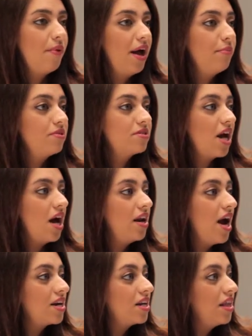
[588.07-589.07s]
I almost got
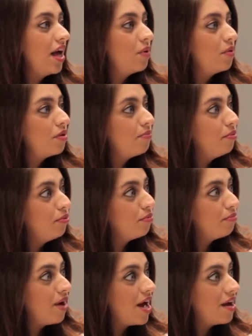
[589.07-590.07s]
knocked in the head with a
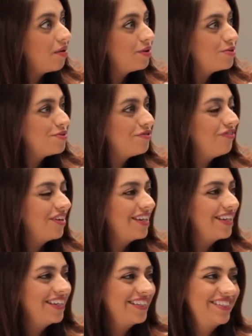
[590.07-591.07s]
boom mic, which was funny.
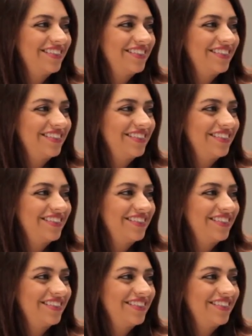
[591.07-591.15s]
Yeah.